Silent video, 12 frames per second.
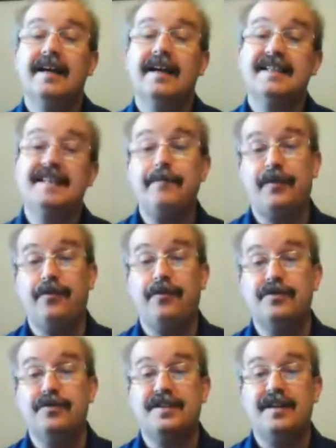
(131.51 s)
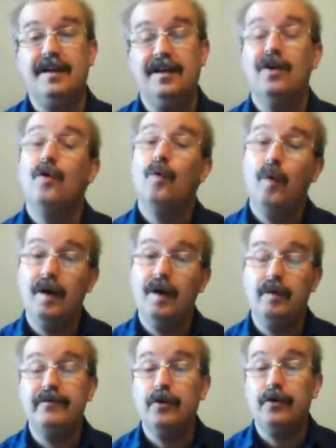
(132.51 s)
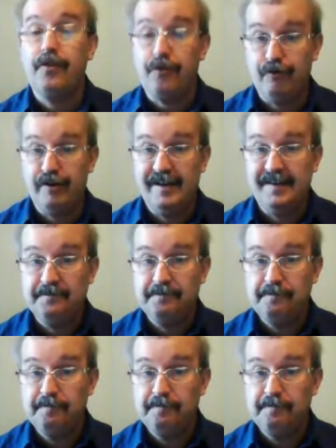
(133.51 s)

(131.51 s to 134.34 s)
except for Thursday, where we've got 3.